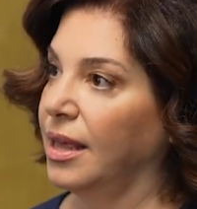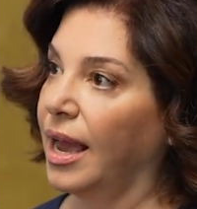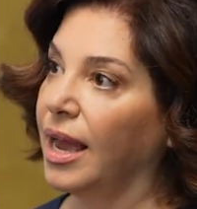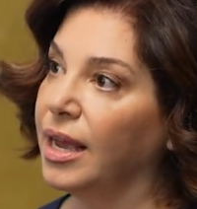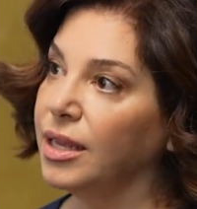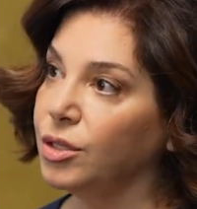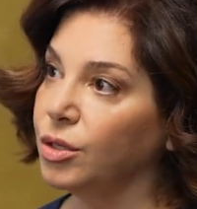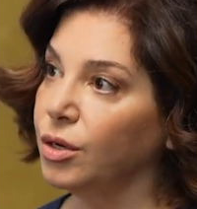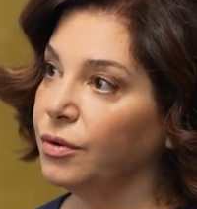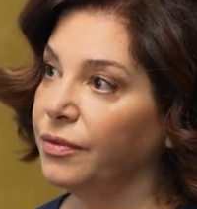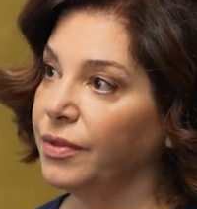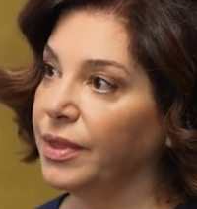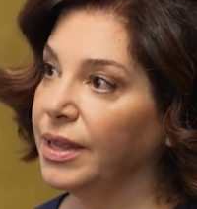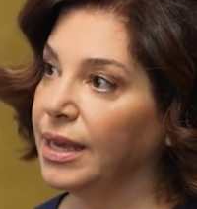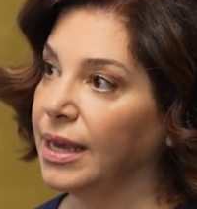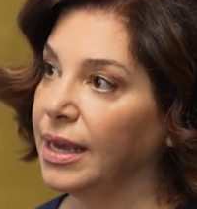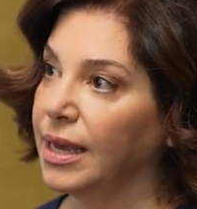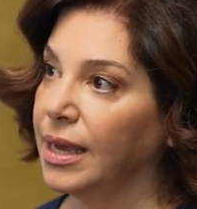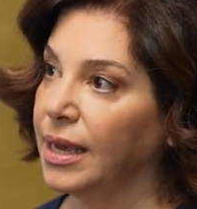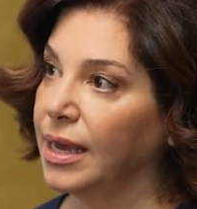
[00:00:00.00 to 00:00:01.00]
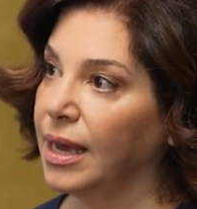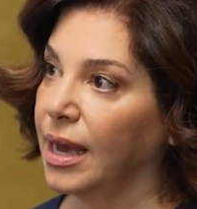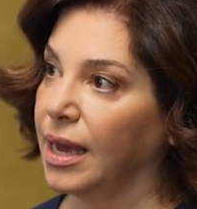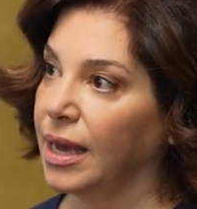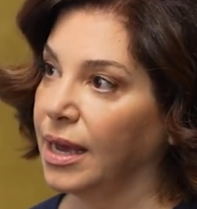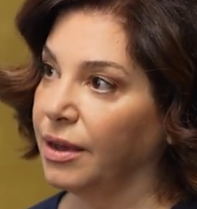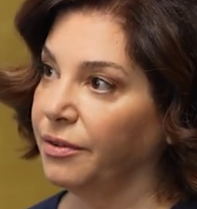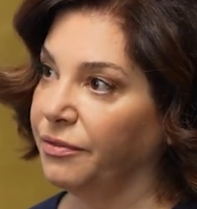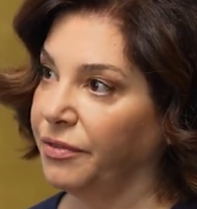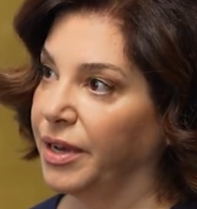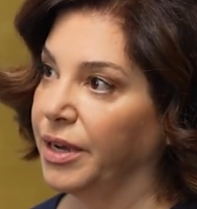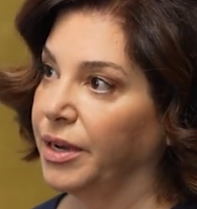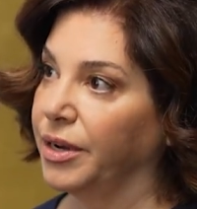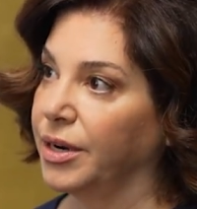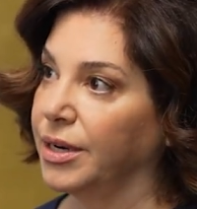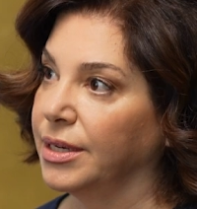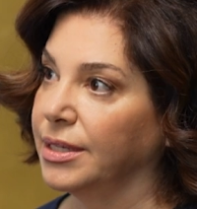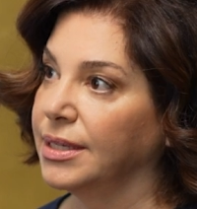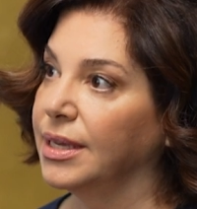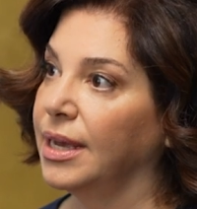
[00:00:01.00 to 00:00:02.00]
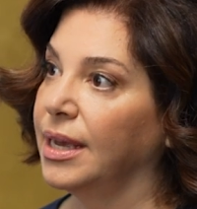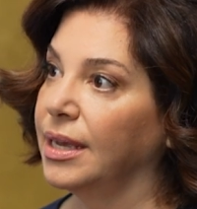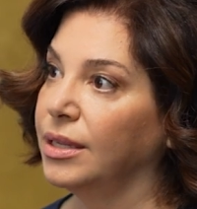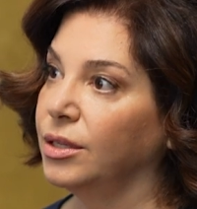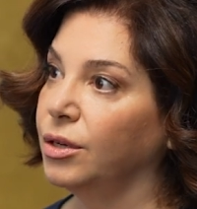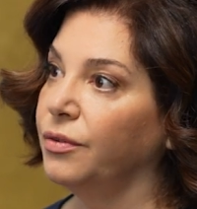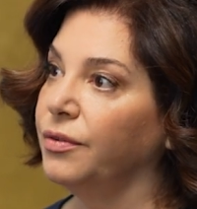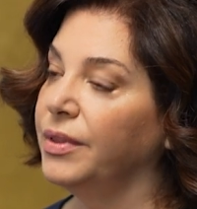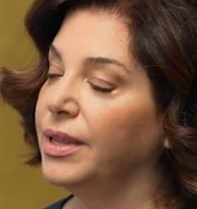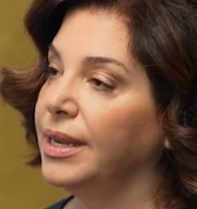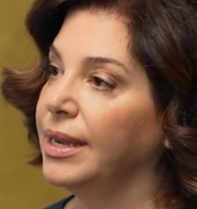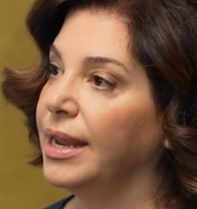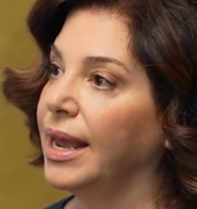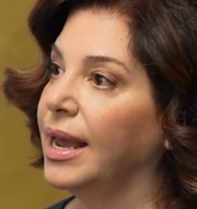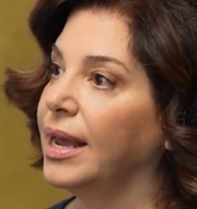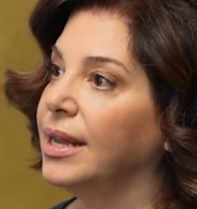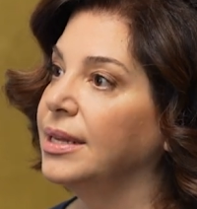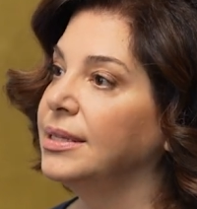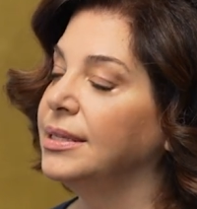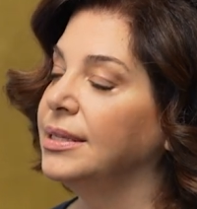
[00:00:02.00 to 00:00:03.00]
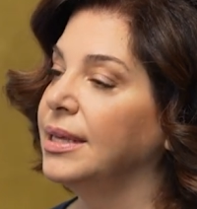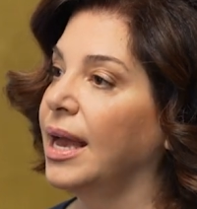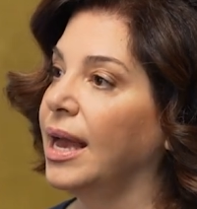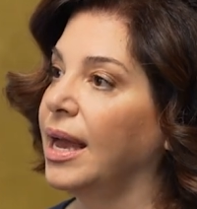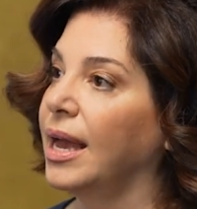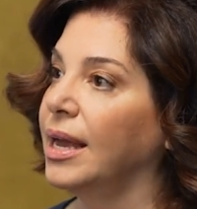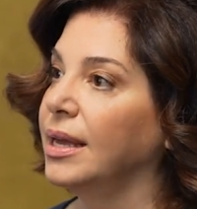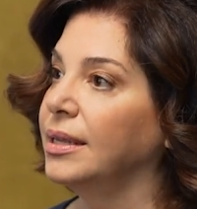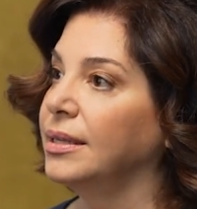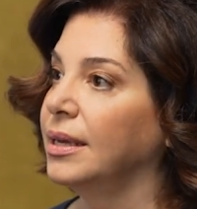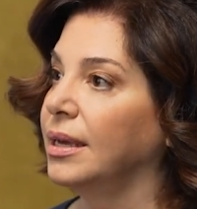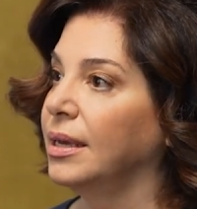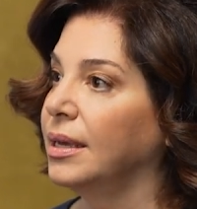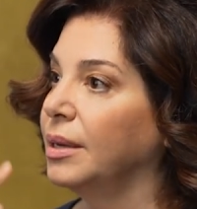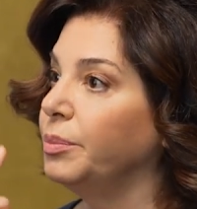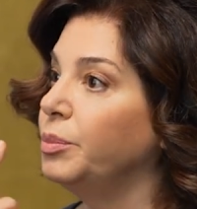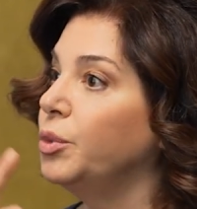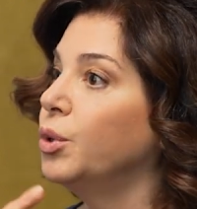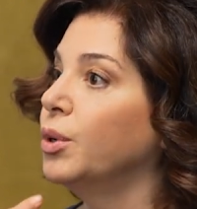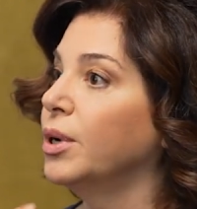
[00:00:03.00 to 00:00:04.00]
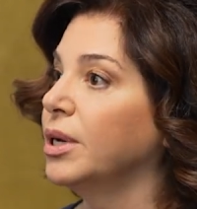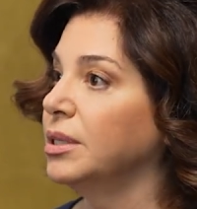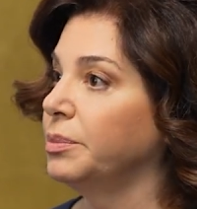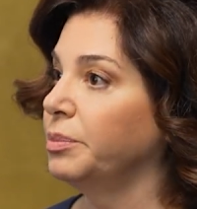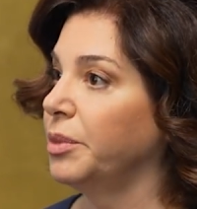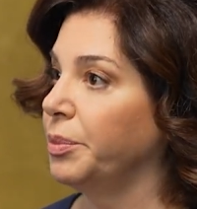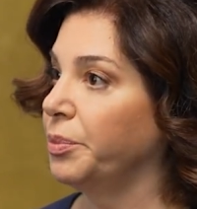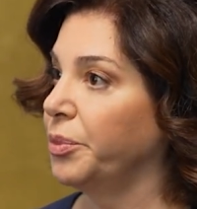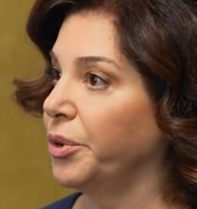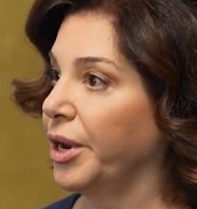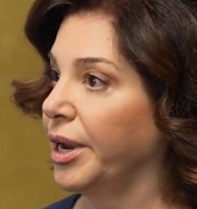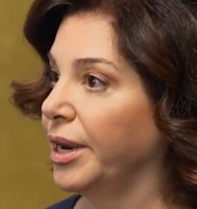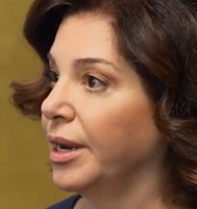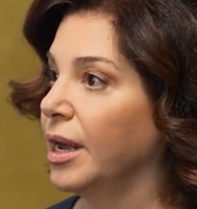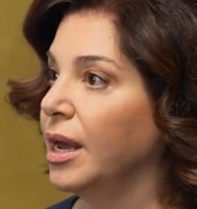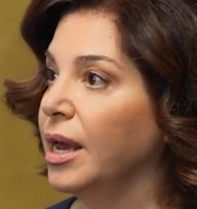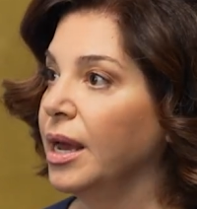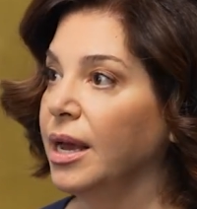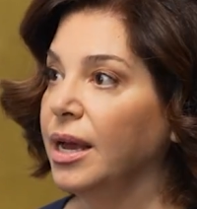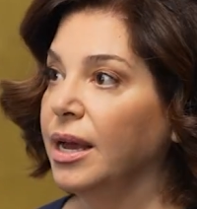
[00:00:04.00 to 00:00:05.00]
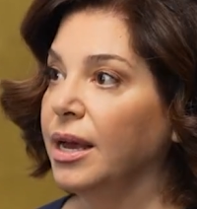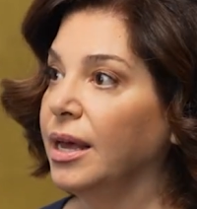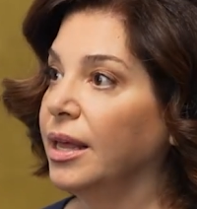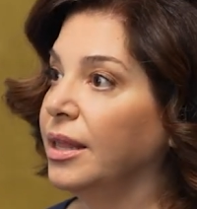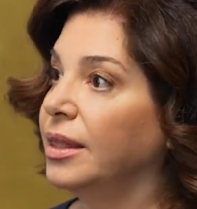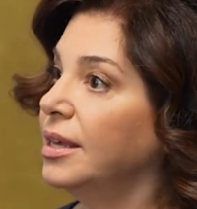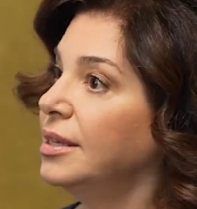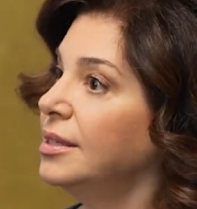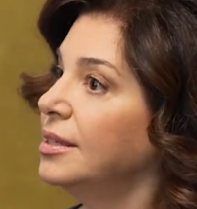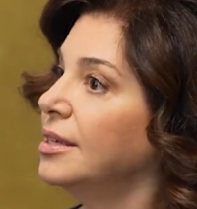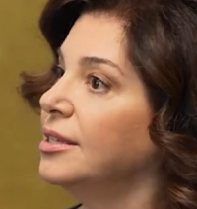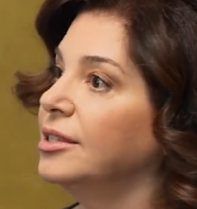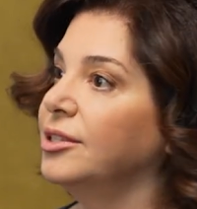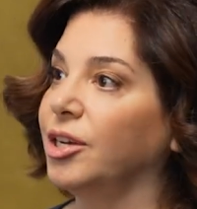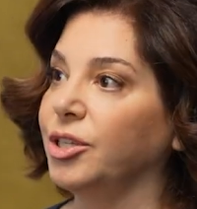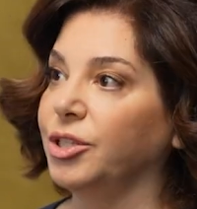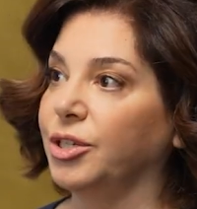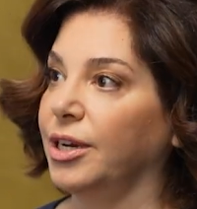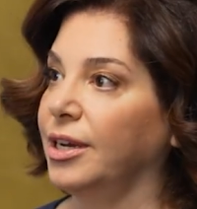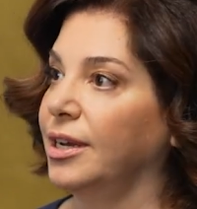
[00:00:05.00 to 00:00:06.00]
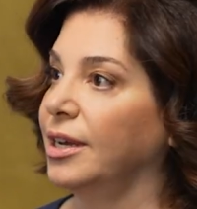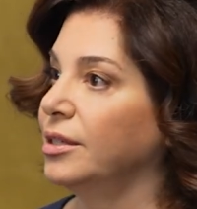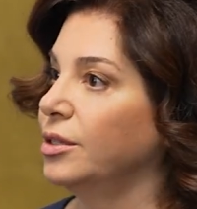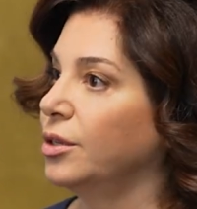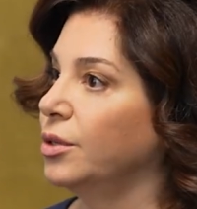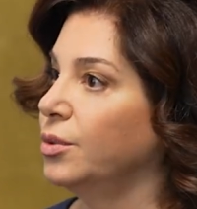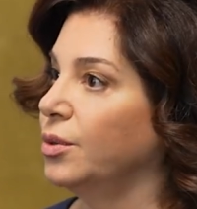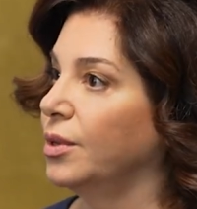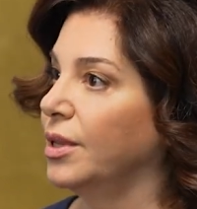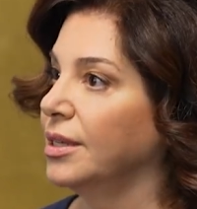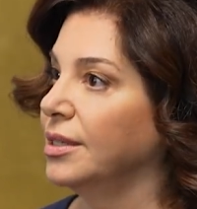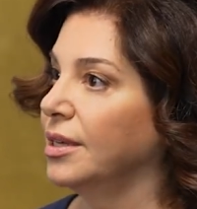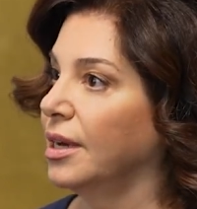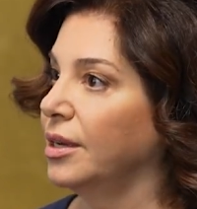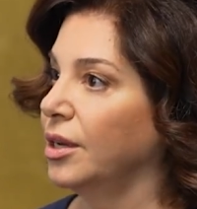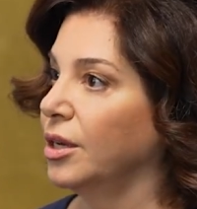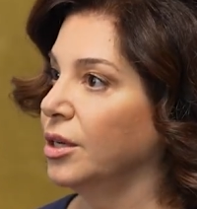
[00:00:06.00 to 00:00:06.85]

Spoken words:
end of the fingers, end of the nails, and mucous membrane. This is not related to the sun